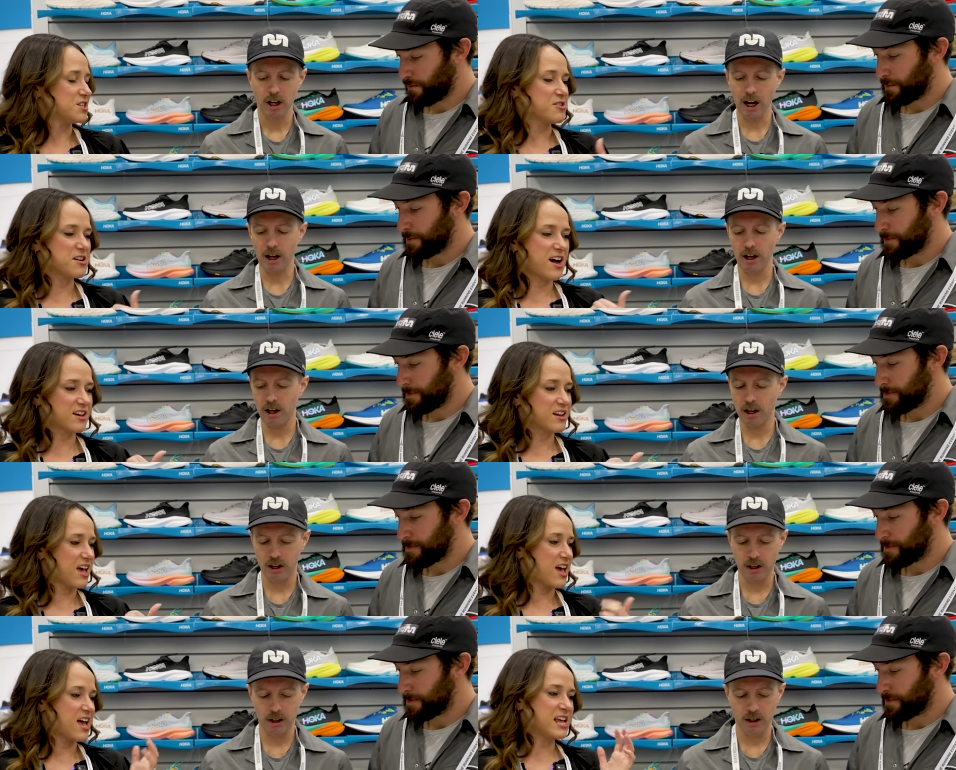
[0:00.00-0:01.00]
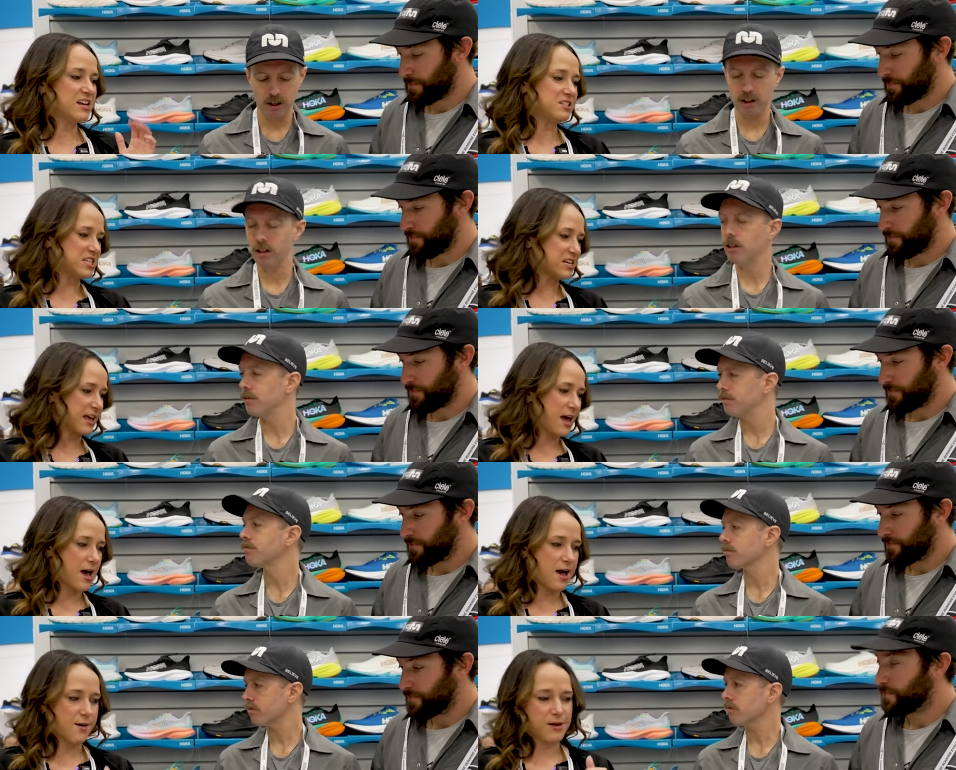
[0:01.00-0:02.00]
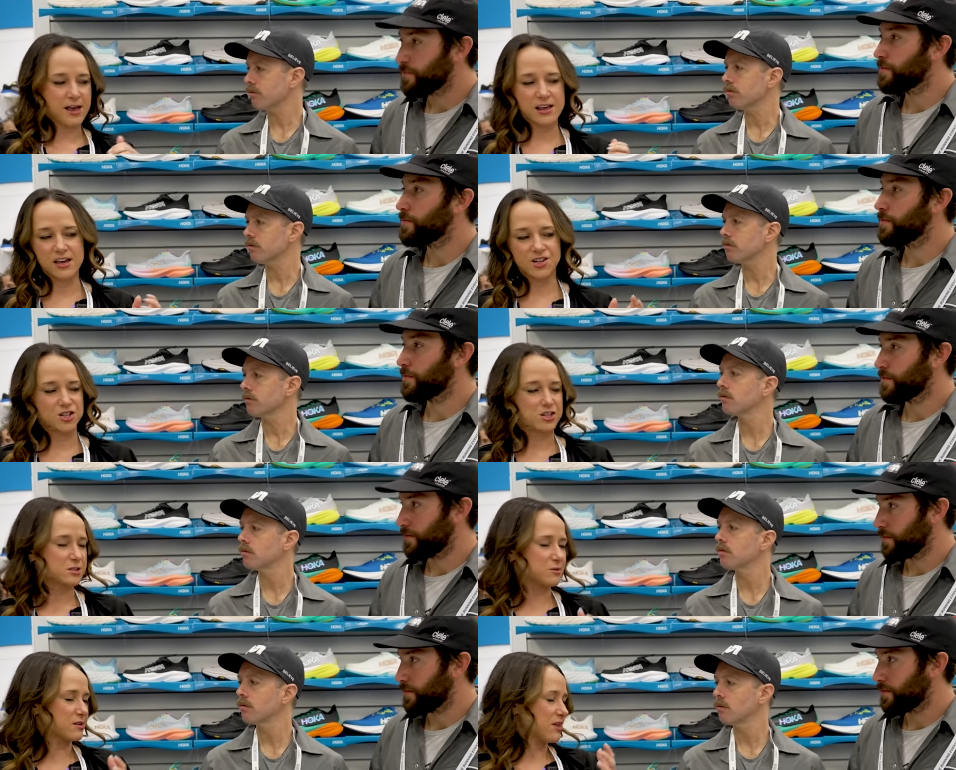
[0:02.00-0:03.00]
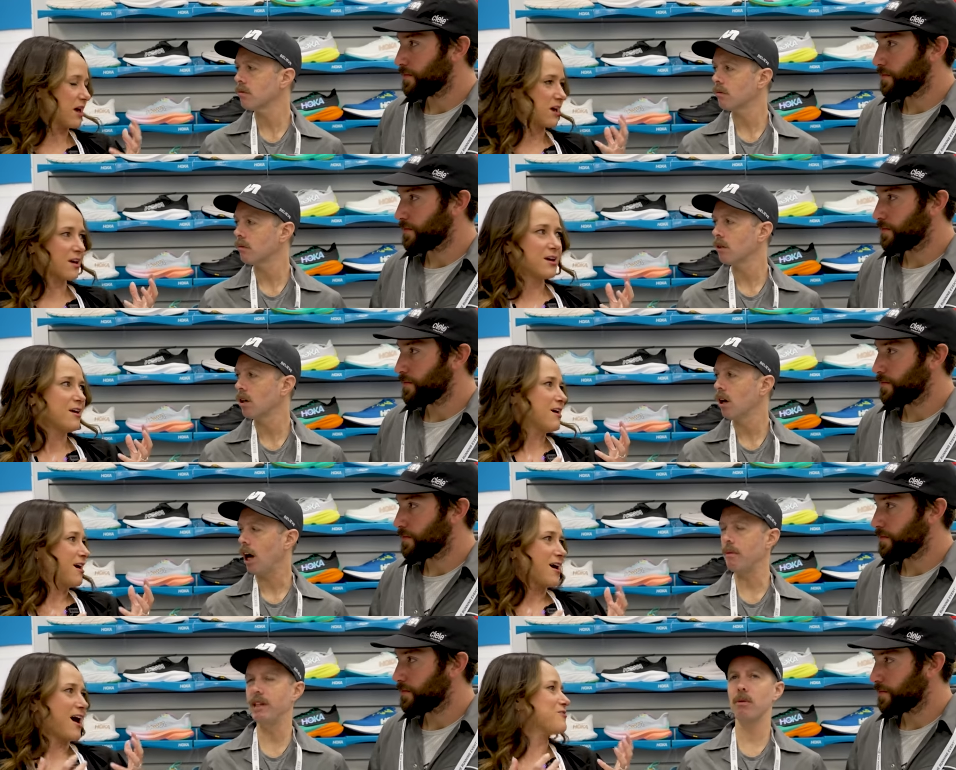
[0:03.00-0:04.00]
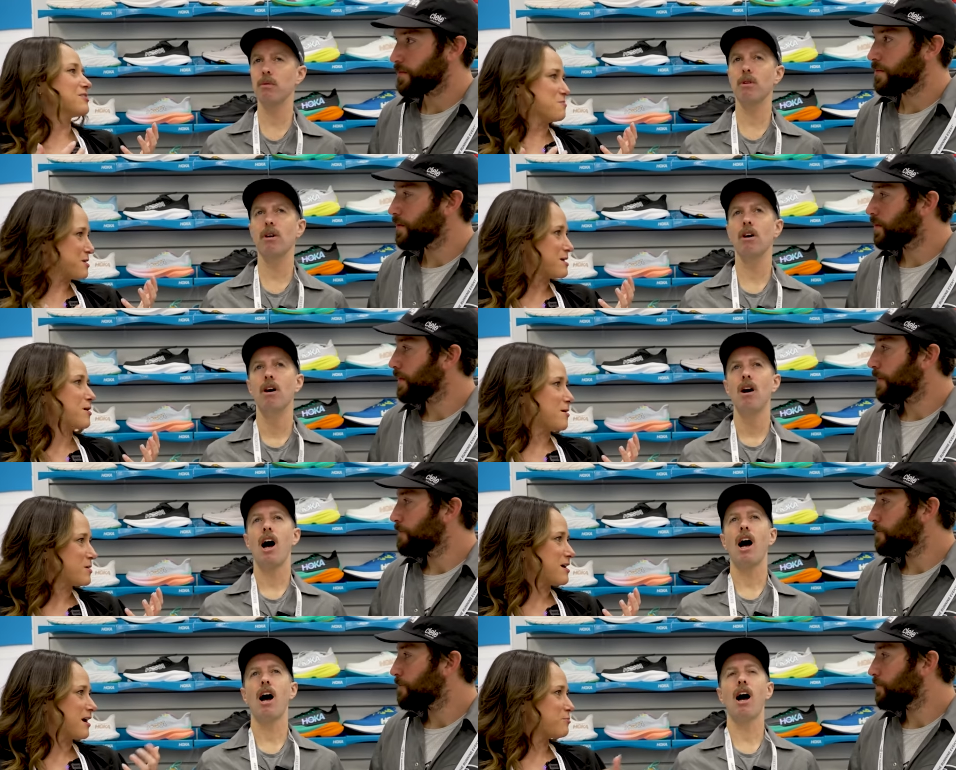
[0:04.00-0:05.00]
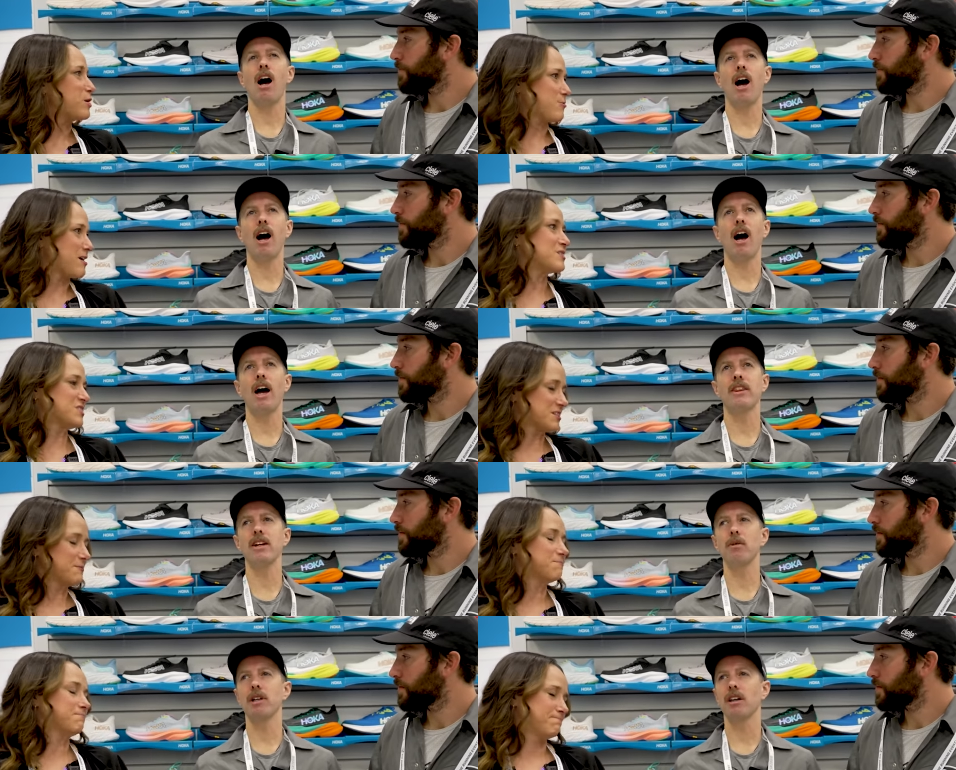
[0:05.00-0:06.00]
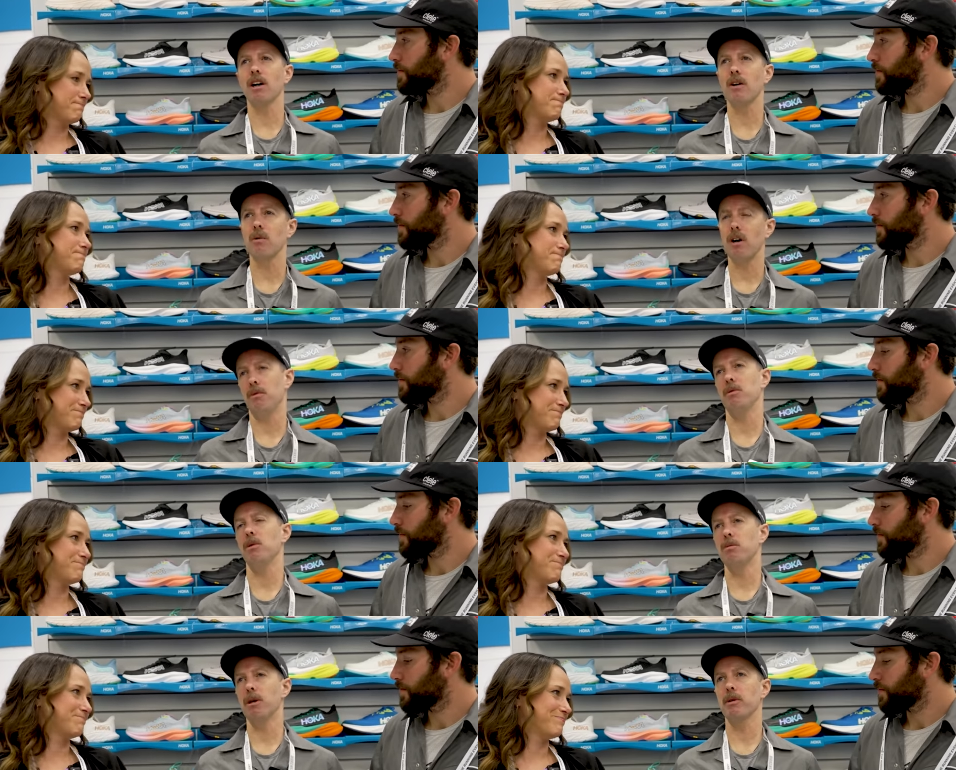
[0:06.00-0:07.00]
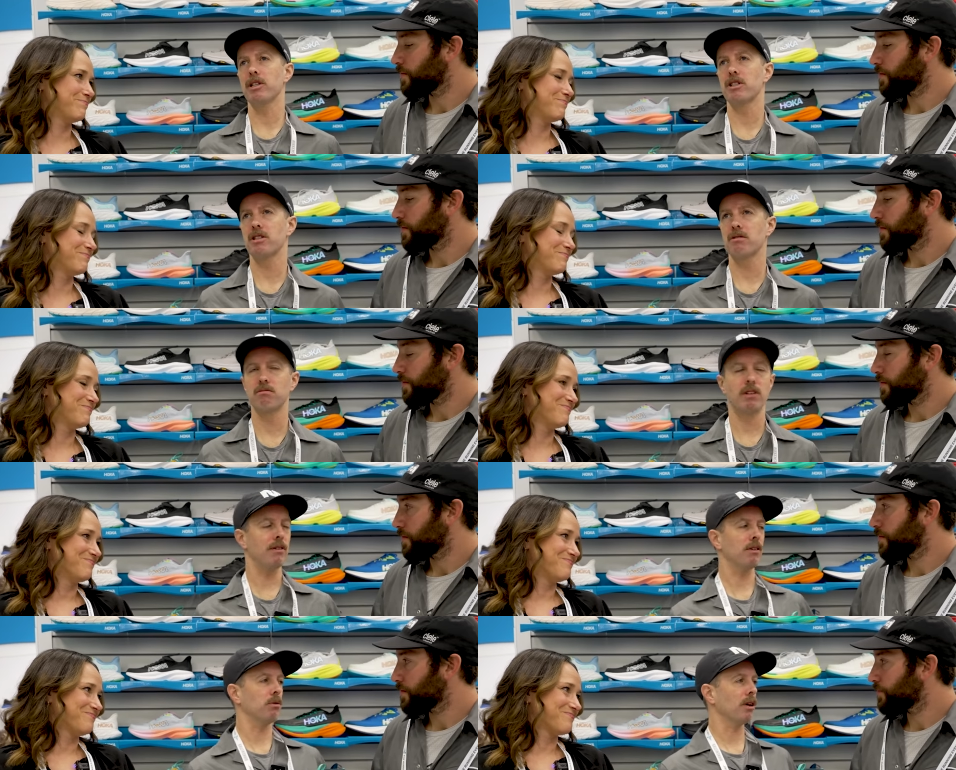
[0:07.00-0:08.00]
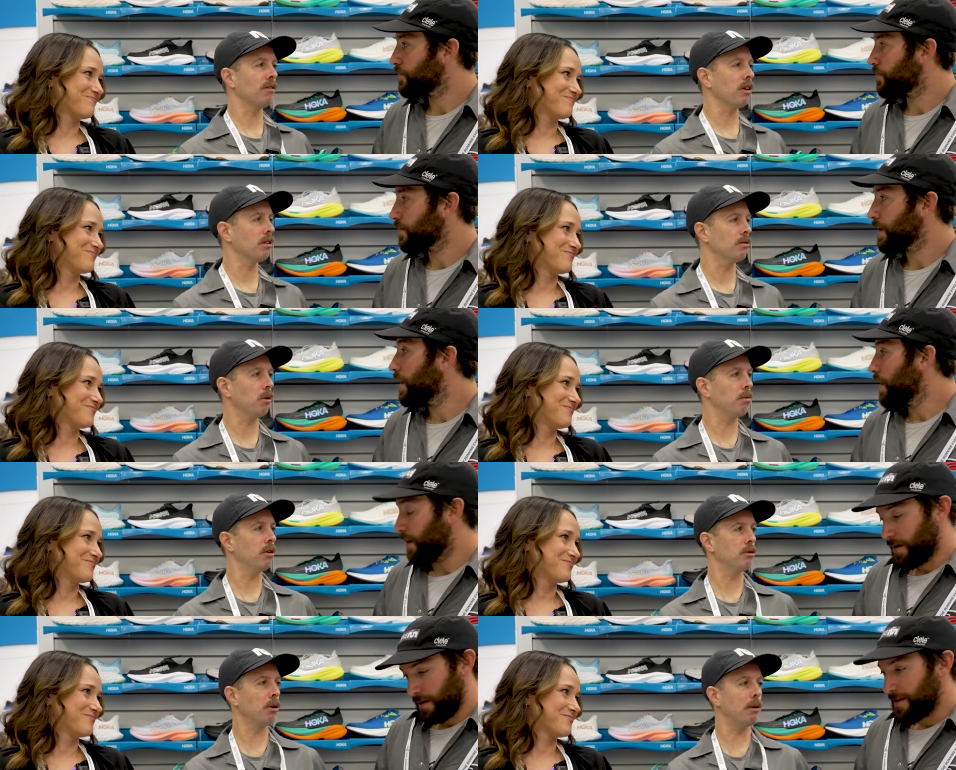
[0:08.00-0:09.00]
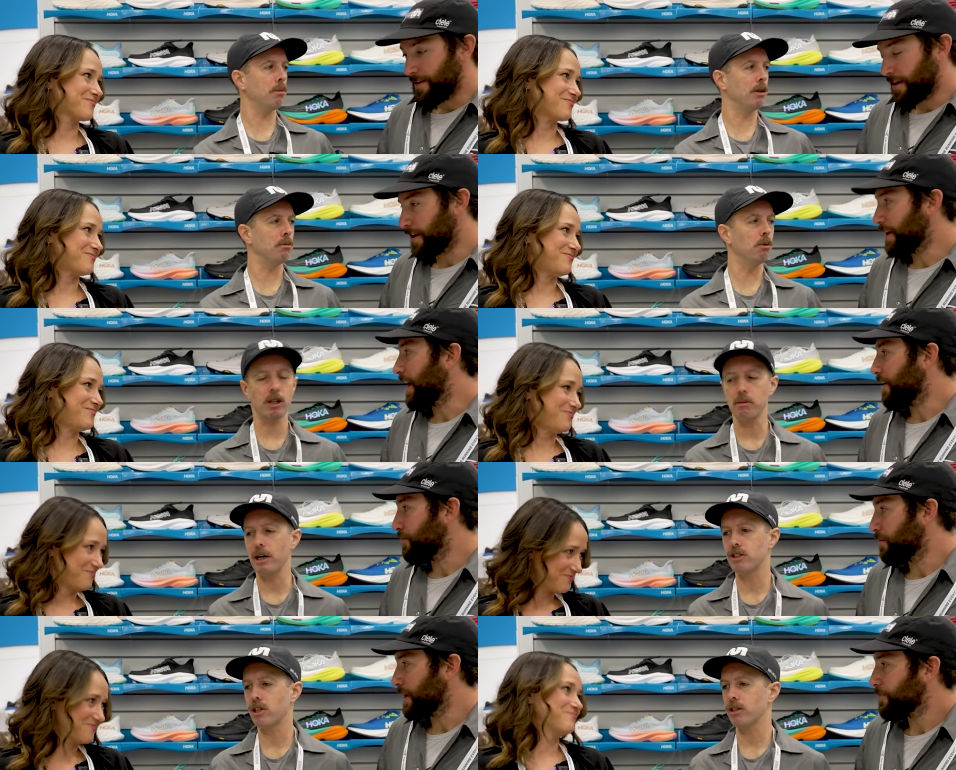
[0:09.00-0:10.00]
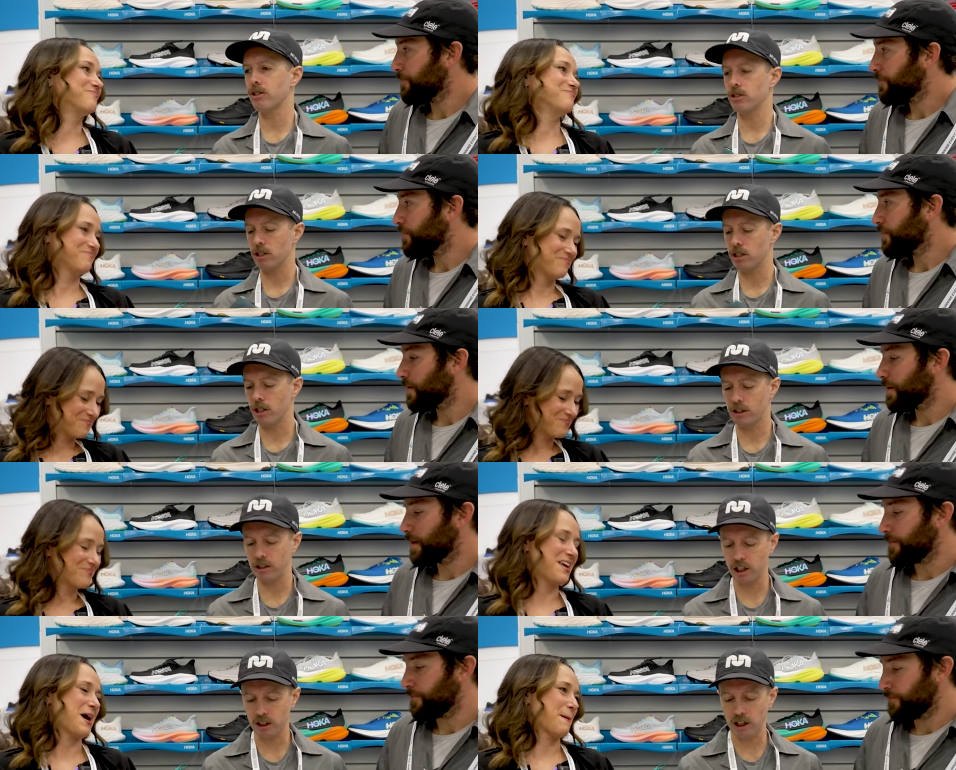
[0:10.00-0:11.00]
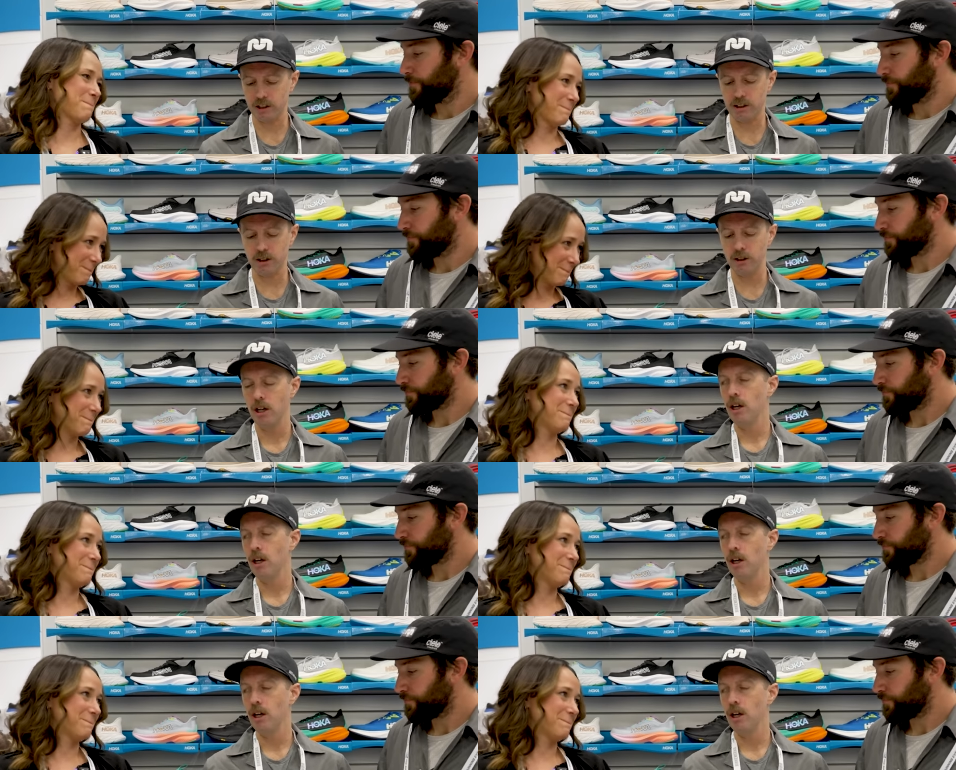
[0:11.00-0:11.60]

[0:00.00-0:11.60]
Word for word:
Speaker 1: so you're not going to get any delam, any issues with like I mean, having i the PEBA be put at risk. I
Speaker 2: think we love. I mean, we pretty much gave it one of our probably yeah, one of the best trail shoes of this year, the yeah. 2.